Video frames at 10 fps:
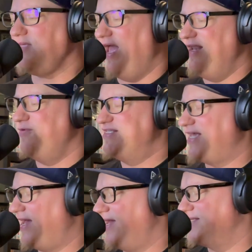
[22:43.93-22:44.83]
Anyways,
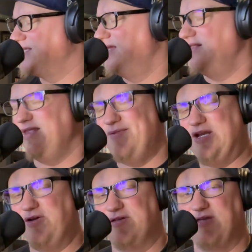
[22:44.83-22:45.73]
guys, let me
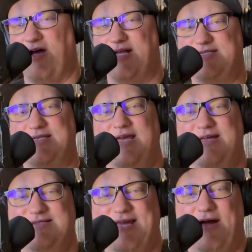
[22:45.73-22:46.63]
know your thoughts
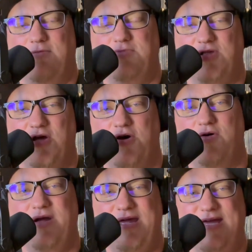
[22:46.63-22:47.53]
down
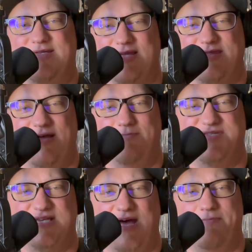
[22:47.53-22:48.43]
below. Hit the
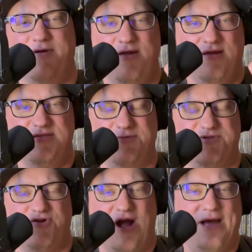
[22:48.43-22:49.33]
thumbs up.
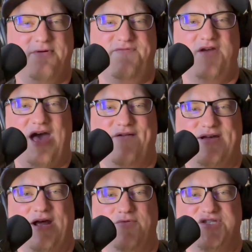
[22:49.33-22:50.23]
Subscribe if you
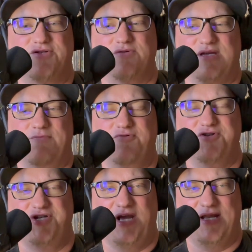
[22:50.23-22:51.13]
haven't. I would certainly
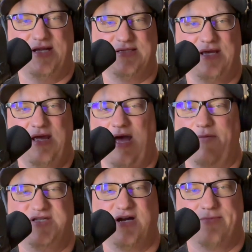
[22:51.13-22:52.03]
appreciate it.
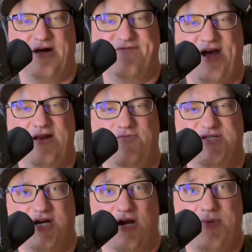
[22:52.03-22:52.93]
We talk about vinyl. We
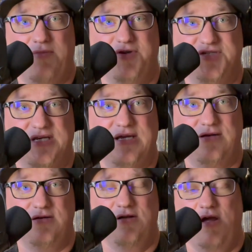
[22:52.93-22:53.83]
talk about music
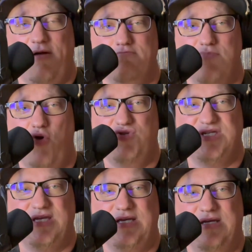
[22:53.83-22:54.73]
here,
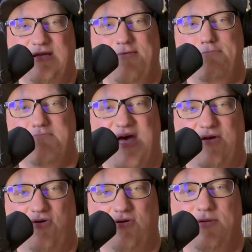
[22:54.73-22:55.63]
mostly
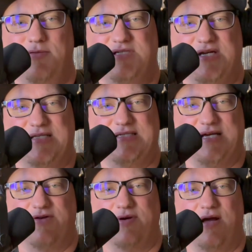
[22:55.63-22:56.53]
metal, so you can
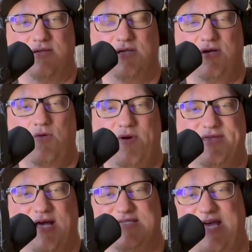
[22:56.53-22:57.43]
stick around
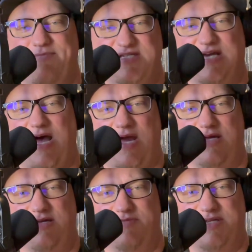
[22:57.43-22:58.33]
with us. I've been
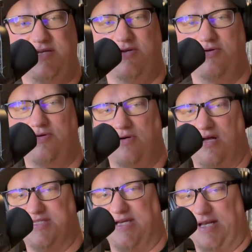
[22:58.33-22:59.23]
Ty. You've been you.
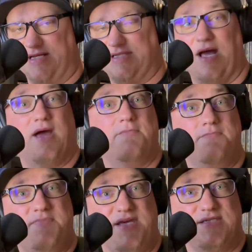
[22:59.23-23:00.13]
I'll see you next time.
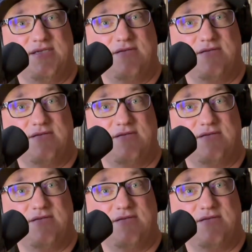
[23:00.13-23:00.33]
Peace.